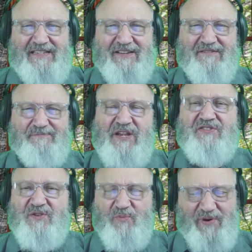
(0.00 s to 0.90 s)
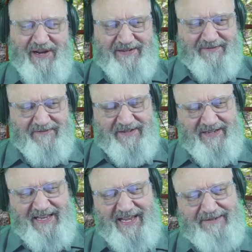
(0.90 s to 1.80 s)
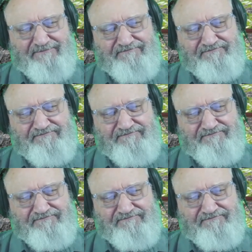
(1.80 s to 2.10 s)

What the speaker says: So here's the prayer for today.